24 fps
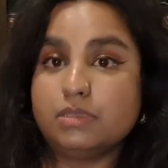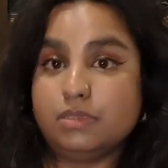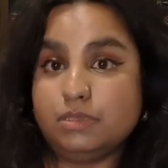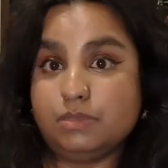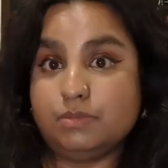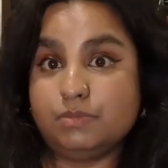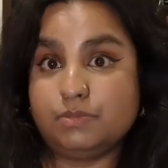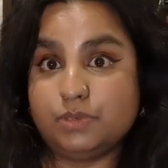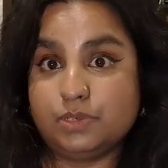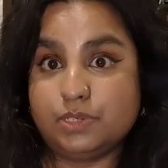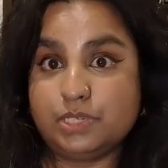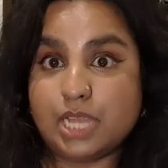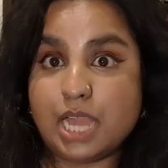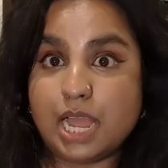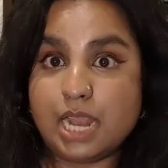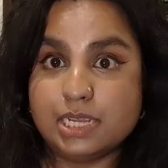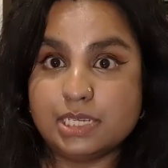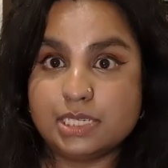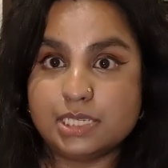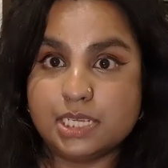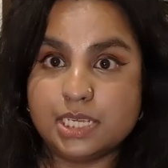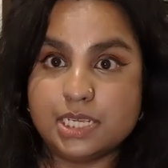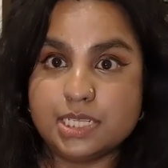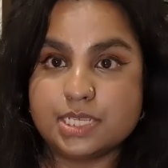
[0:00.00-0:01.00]
the
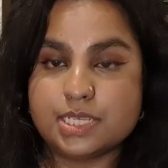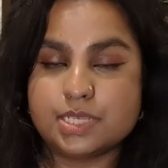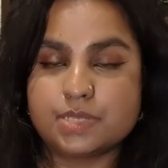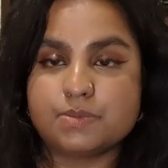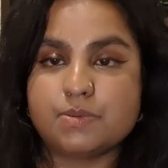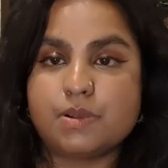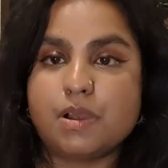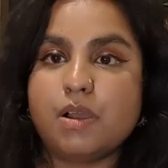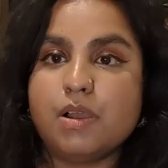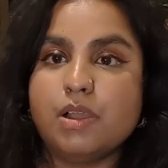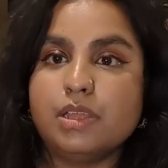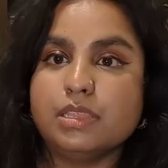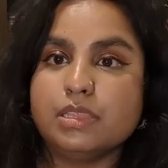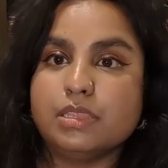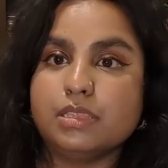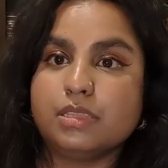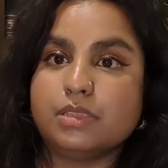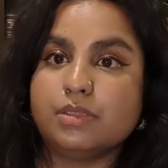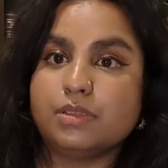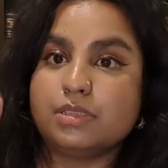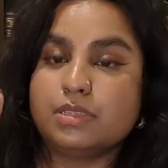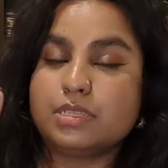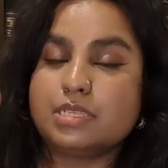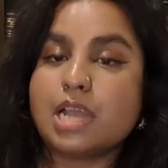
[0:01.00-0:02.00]
brutalities as well, and
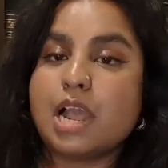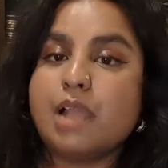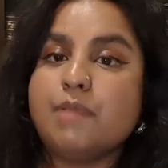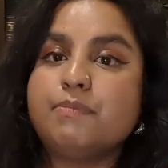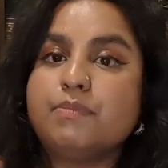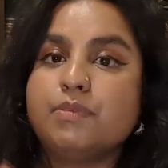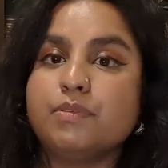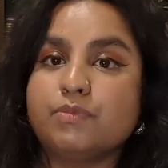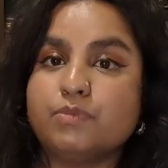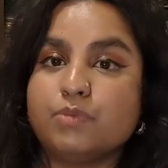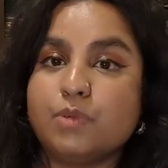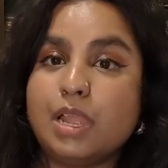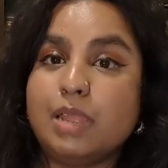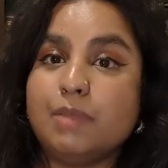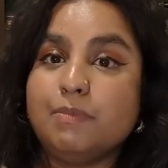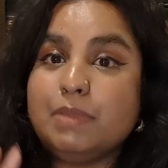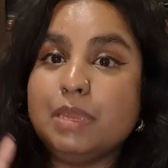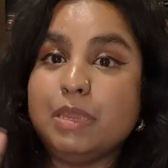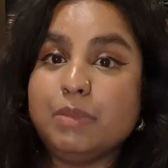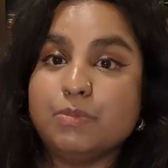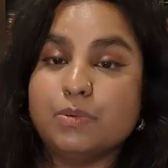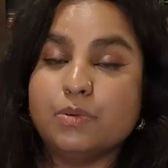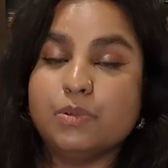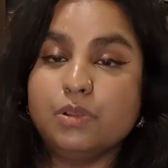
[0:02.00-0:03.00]
the type of way
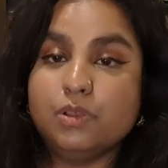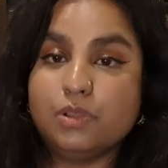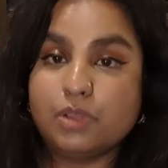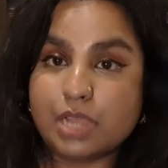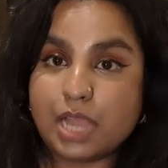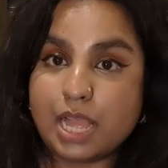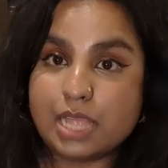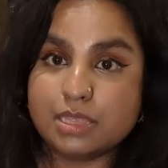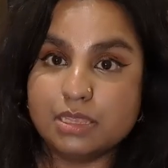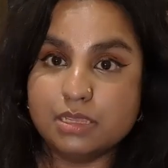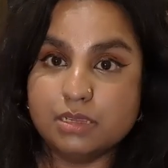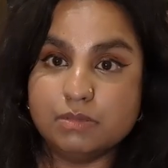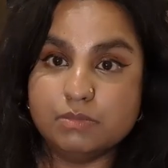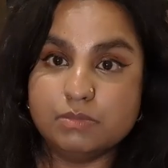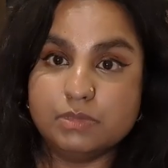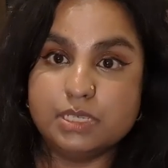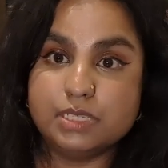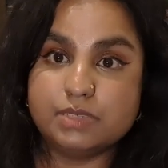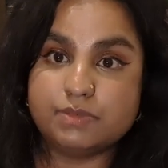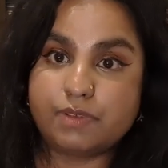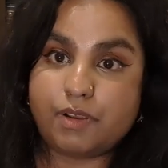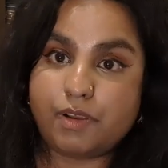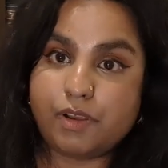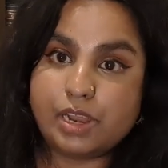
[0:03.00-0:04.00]
people look at them
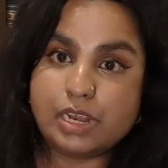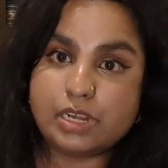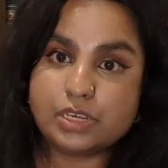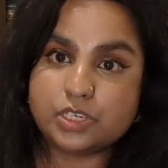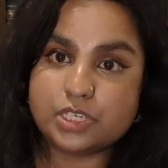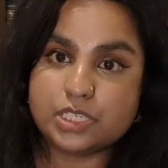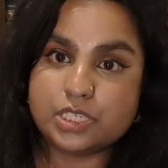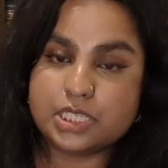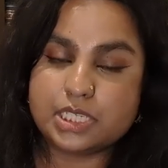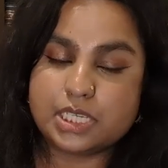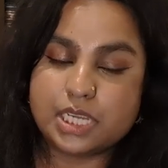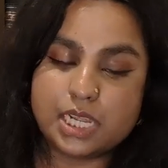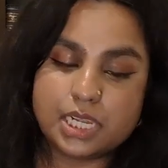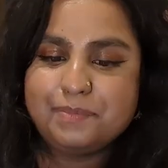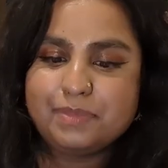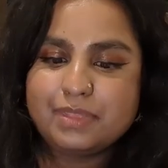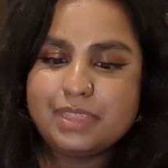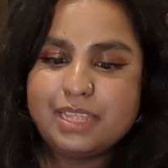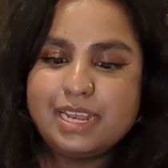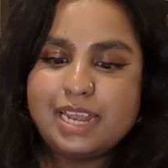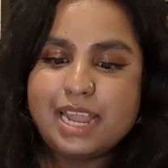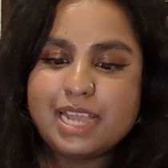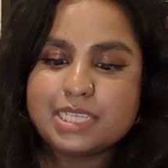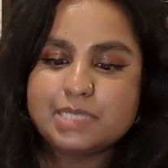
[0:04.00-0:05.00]
is very interesting.
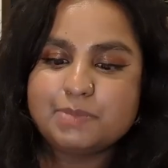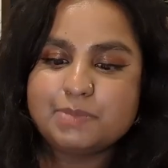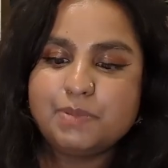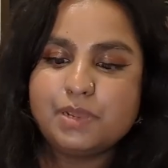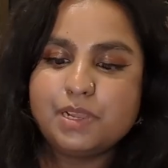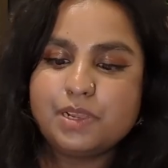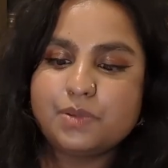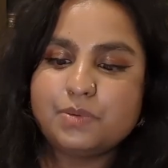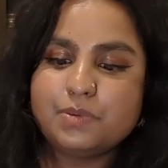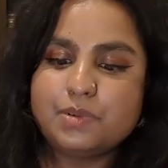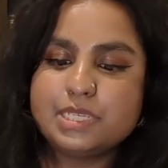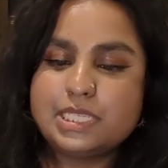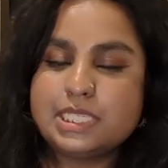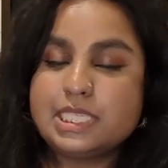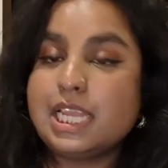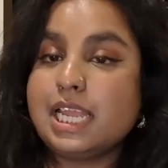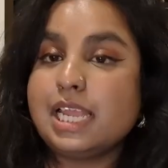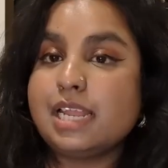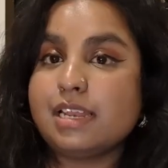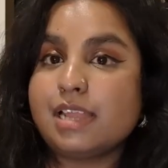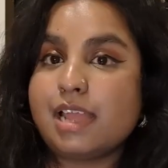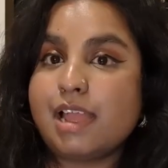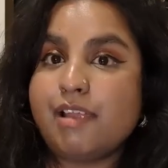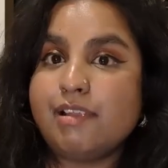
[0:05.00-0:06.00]
And the next book was The
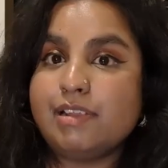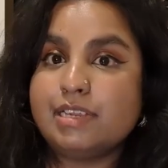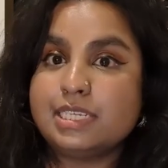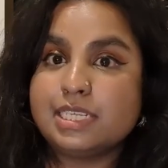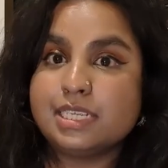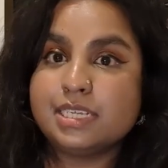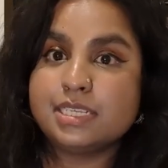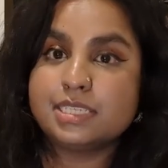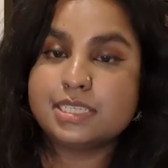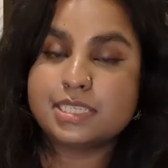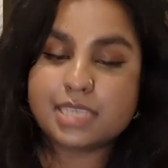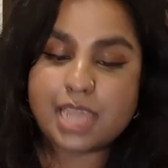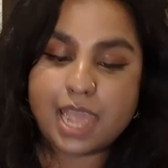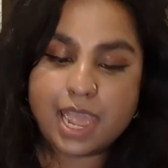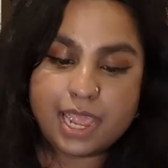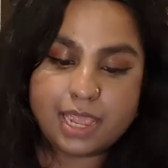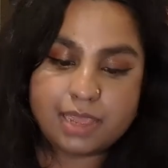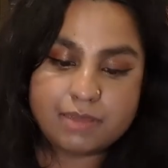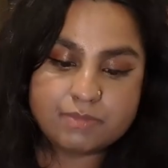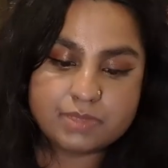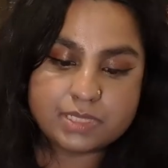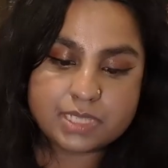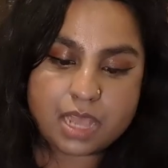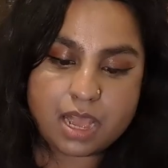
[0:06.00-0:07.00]
Inheritance
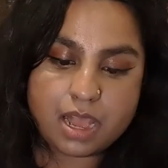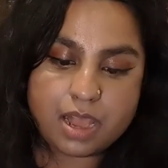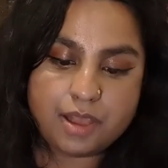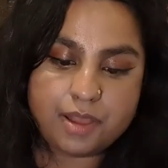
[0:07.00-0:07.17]
Games.